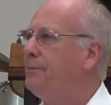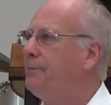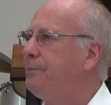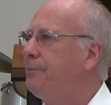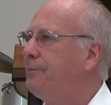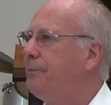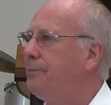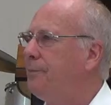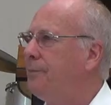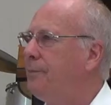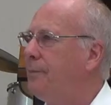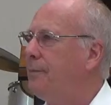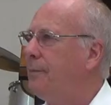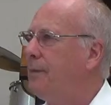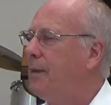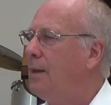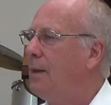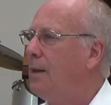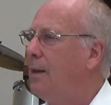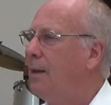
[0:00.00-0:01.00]

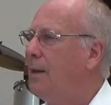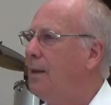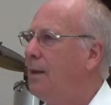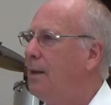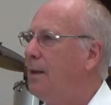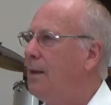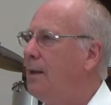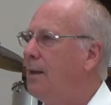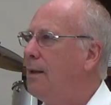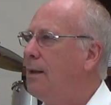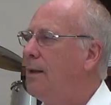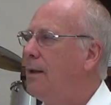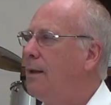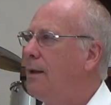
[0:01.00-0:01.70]
[no speech]